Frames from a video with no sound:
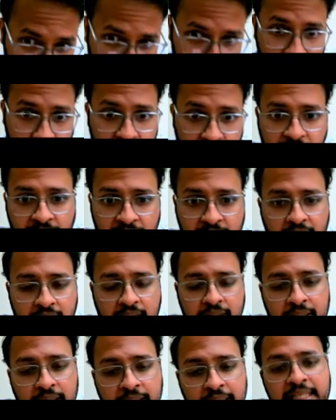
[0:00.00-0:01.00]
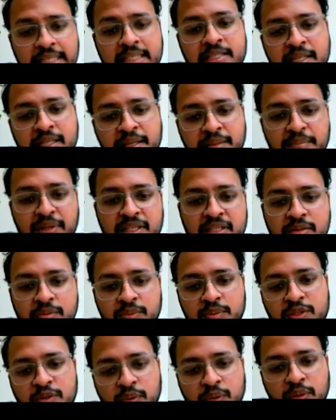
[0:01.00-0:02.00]
the earliest
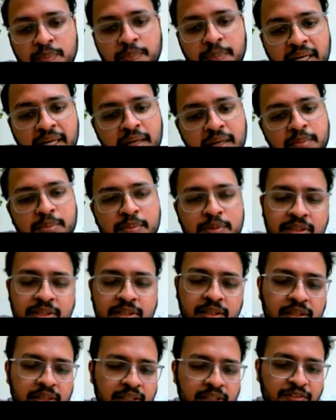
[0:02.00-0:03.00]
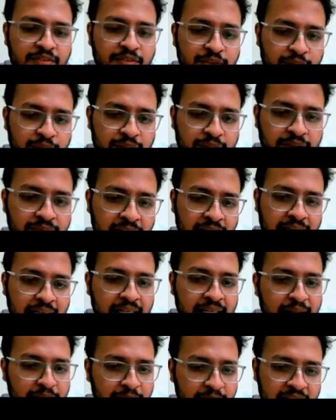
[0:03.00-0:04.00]
image which could pick up was a diffusion
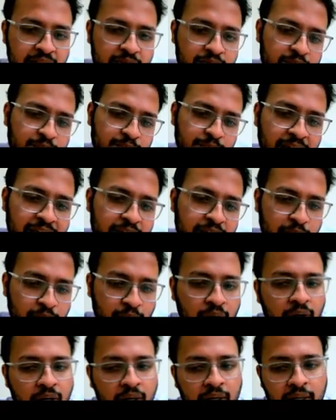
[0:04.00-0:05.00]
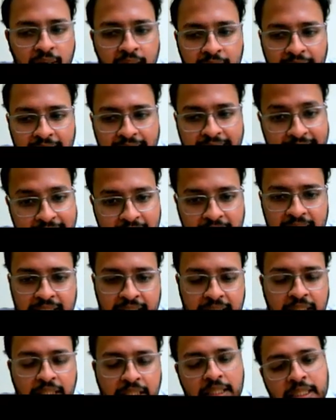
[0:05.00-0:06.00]
weighted image, which might show
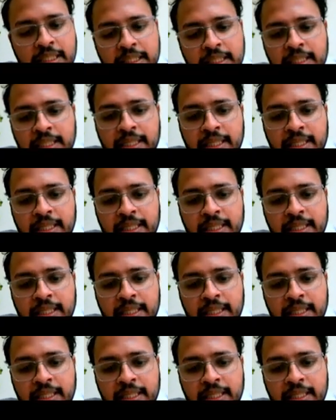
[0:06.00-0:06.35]
restriction